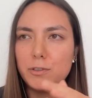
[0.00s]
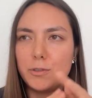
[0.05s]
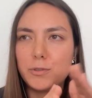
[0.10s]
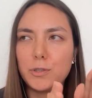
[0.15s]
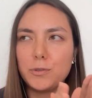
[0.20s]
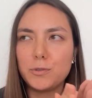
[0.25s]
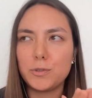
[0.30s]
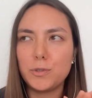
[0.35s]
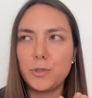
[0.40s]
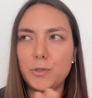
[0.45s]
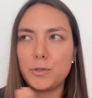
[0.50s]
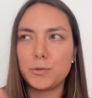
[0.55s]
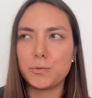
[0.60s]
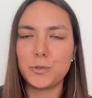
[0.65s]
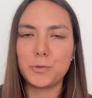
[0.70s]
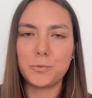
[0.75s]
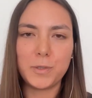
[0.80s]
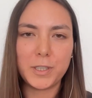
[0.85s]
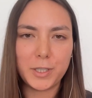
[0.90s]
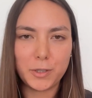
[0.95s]
you don't know the
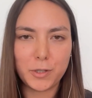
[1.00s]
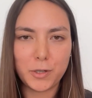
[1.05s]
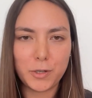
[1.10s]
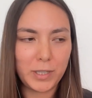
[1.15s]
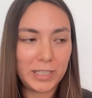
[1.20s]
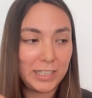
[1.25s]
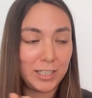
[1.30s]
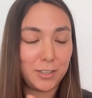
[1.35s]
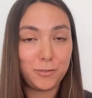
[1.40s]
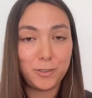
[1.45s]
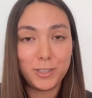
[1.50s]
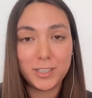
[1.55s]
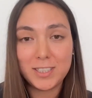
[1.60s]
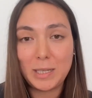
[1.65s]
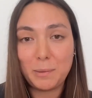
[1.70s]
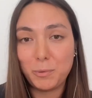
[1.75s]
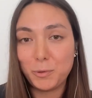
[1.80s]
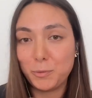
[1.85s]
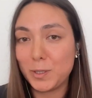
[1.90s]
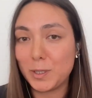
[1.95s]
route where you're going, like for
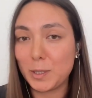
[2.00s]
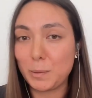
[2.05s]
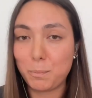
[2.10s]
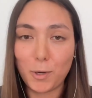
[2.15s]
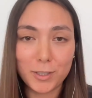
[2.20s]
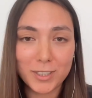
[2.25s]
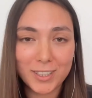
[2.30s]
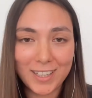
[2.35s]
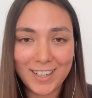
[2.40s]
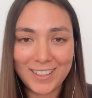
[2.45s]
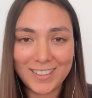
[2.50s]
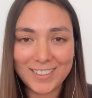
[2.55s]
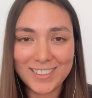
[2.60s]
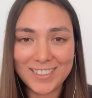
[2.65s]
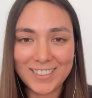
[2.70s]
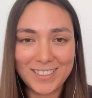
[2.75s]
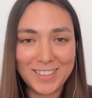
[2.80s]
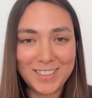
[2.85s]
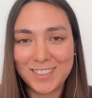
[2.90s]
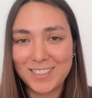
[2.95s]
example, with the
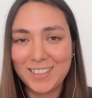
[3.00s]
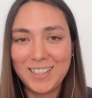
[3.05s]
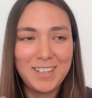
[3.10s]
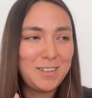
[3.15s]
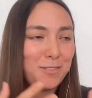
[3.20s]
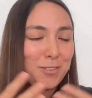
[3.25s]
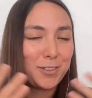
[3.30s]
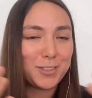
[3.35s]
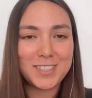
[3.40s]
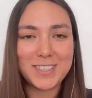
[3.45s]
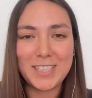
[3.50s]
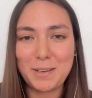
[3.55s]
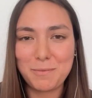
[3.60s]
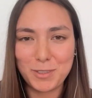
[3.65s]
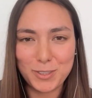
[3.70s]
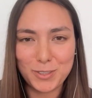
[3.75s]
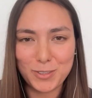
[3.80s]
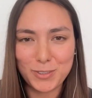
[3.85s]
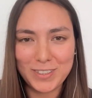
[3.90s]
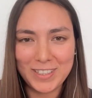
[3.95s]
podcast, it's first
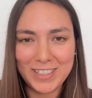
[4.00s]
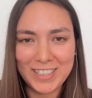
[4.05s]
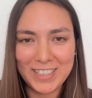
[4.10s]
time you're doing